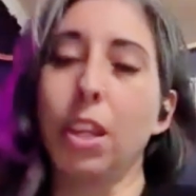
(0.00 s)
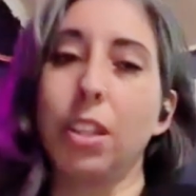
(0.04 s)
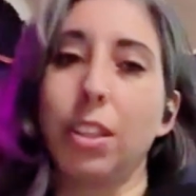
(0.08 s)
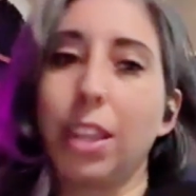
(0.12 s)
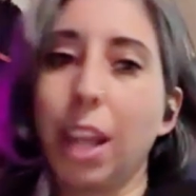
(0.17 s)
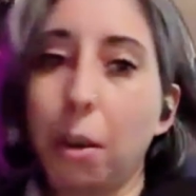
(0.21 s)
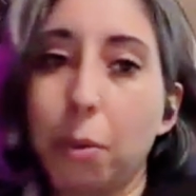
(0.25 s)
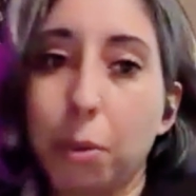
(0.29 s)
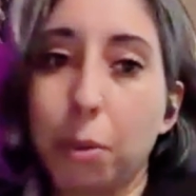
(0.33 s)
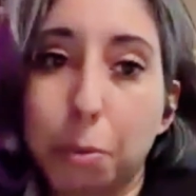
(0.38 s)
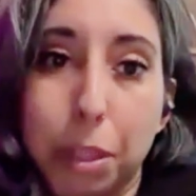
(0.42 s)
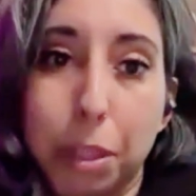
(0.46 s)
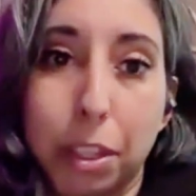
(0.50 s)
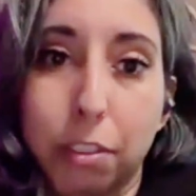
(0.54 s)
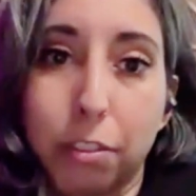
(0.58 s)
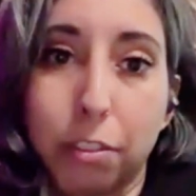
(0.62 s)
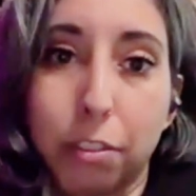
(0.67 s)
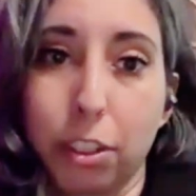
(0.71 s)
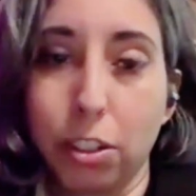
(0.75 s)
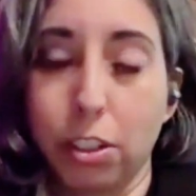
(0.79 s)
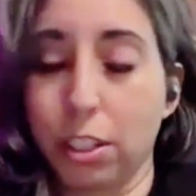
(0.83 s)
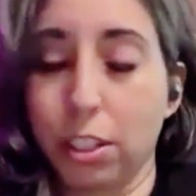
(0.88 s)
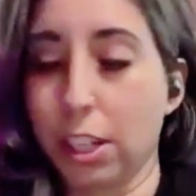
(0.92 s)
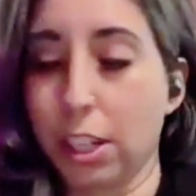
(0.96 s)
That would be the
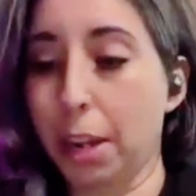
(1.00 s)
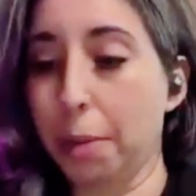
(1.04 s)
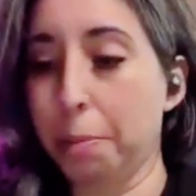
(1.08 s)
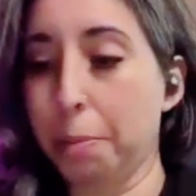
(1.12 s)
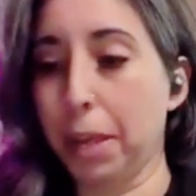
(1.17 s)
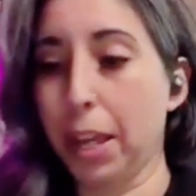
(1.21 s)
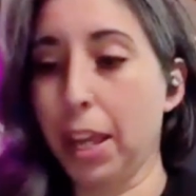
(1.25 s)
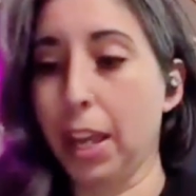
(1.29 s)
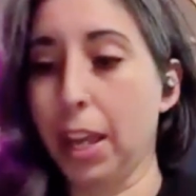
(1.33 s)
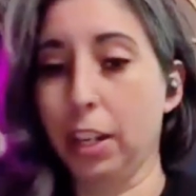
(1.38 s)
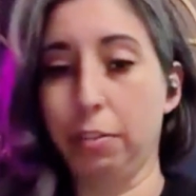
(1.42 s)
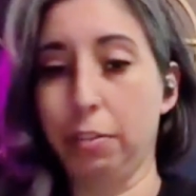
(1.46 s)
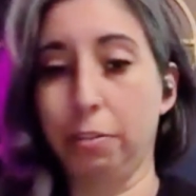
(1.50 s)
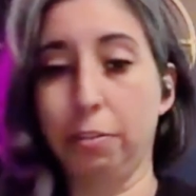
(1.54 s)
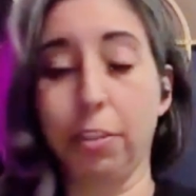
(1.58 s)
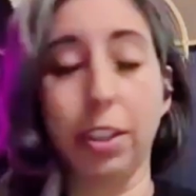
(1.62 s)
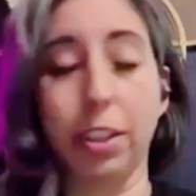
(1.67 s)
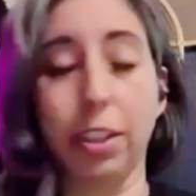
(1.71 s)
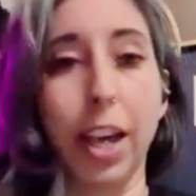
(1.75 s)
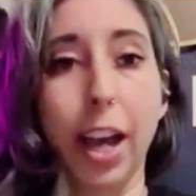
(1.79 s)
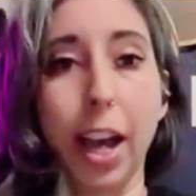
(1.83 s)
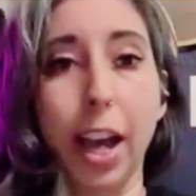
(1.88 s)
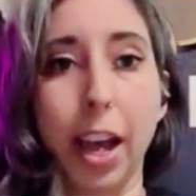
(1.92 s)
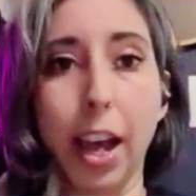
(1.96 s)
first step. And for
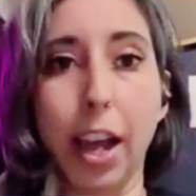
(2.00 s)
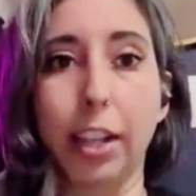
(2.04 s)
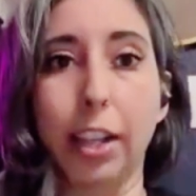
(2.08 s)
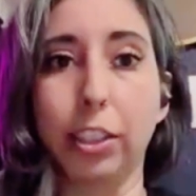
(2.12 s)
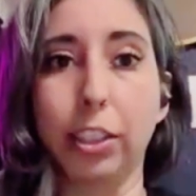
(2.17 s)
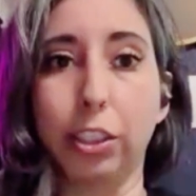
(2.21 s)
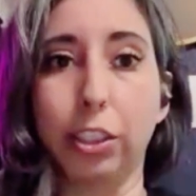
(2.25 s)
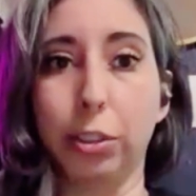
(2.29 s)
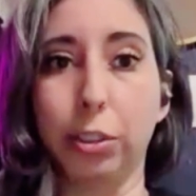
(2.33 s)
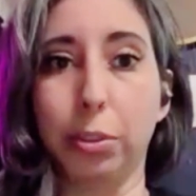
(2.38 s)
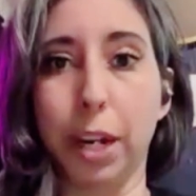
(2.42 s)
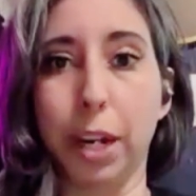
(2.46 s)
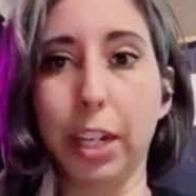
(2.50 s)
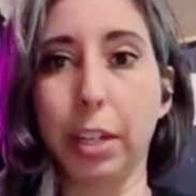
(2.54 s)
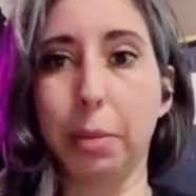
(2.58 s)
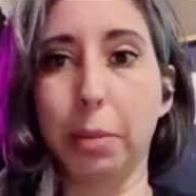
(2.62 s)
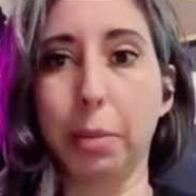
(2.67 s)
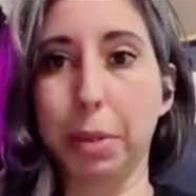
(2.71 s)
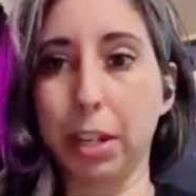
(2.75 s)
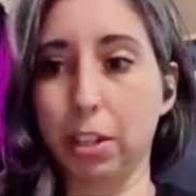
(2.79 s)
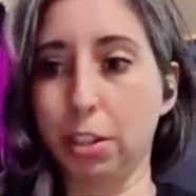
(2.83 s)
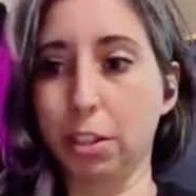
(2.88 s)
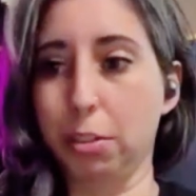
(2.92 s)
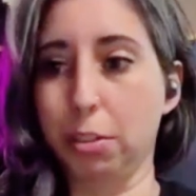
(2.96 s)
that, I do
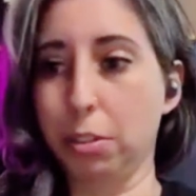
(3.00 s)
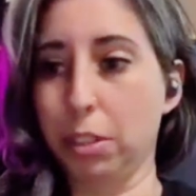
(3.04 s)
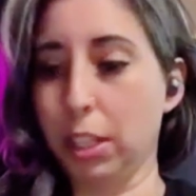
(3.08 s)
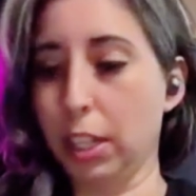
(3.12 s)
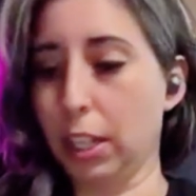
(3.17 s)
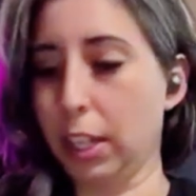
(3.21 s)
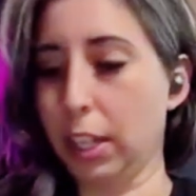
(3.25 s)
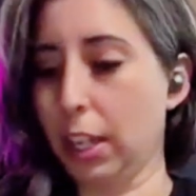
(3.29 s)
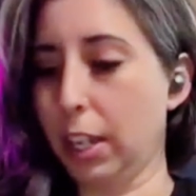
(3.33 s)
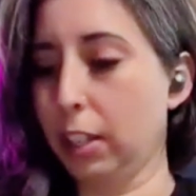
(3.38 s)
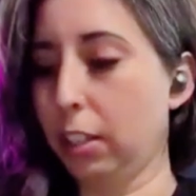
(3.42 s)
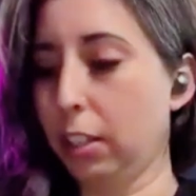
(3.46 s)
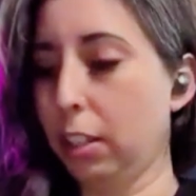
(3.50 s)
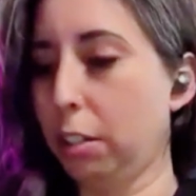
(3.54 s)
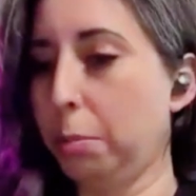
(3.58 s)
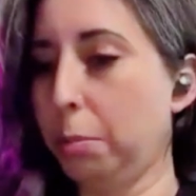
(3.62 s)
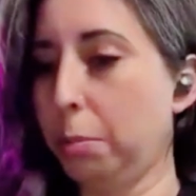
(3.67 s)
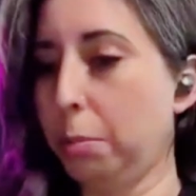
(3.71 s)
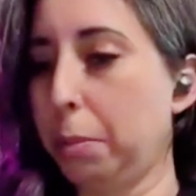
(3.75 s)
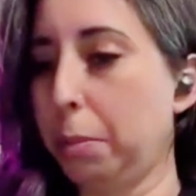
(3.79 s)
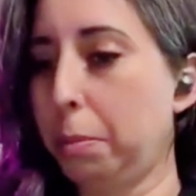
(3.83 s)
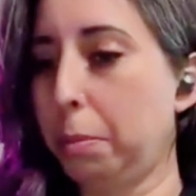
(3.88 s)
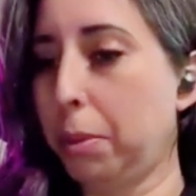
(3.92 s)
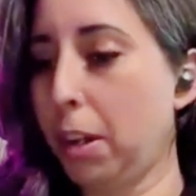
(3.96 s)
recommend using a little
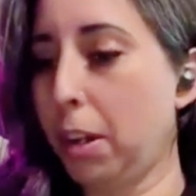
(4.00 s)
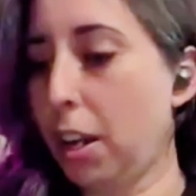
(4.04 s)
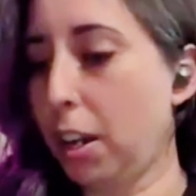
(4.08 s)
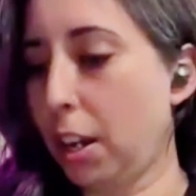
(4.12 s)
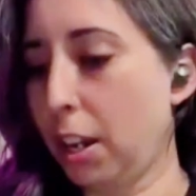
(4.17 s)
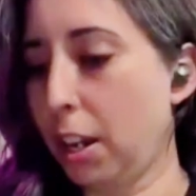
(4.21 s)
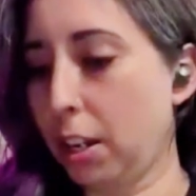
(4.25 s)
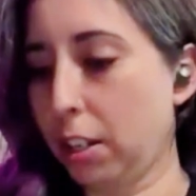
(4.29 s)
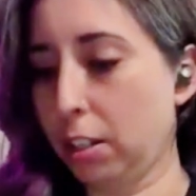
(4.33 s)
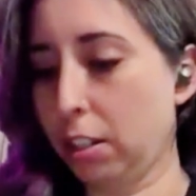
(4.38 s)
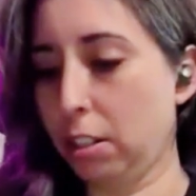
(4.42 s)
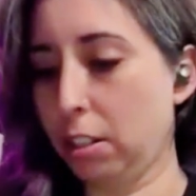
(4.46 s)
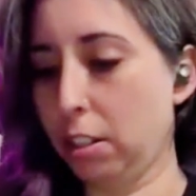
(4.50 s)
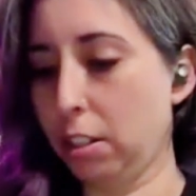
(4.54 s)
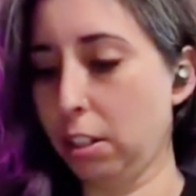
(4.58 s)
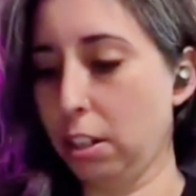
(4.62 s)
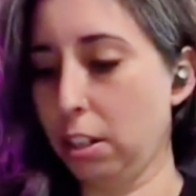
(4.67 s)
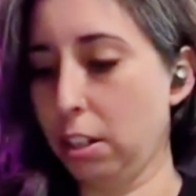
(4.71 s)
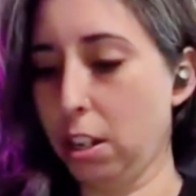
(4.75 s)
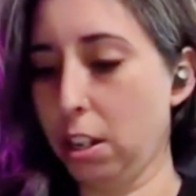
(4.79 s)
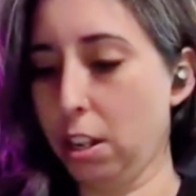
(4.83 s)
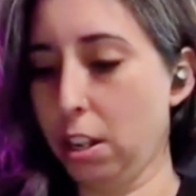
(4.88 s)
bit of product.